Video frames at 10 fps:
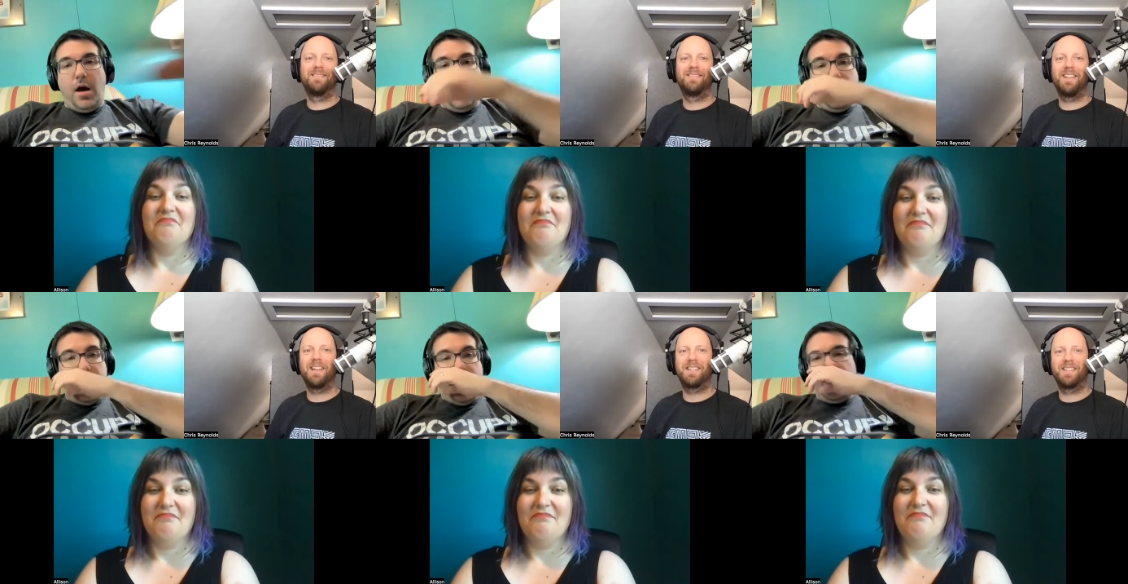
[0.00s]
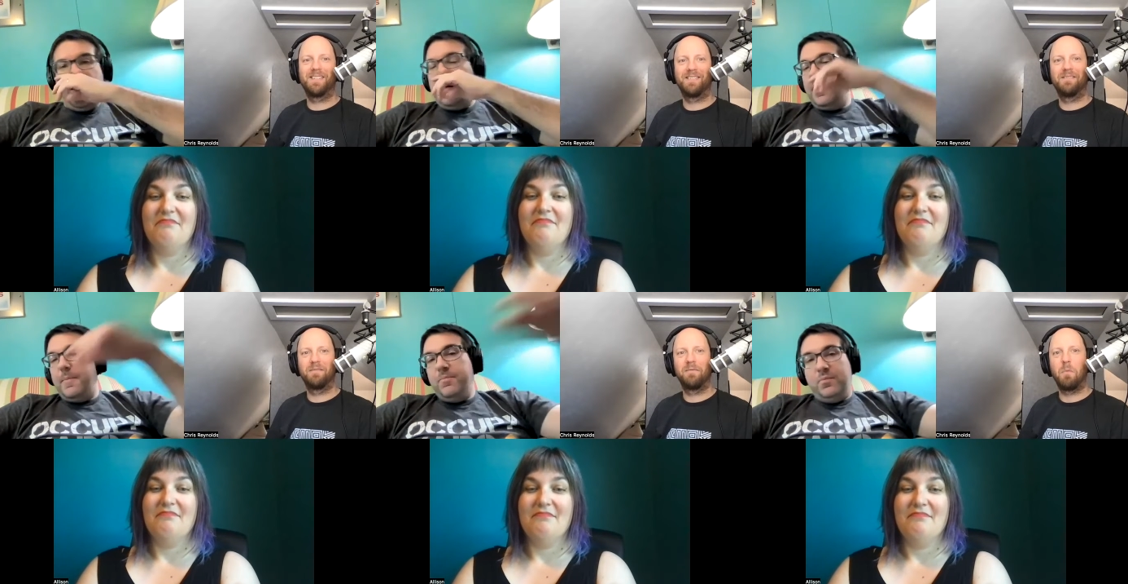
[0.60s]
Speaker 1: nice. Yeah.
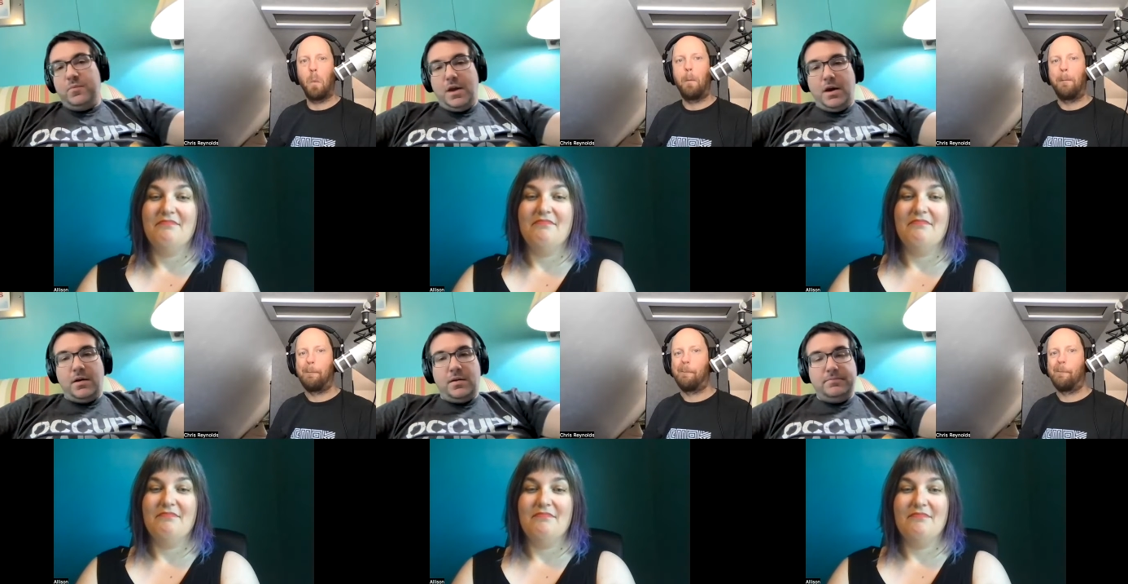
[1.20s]
Yeah.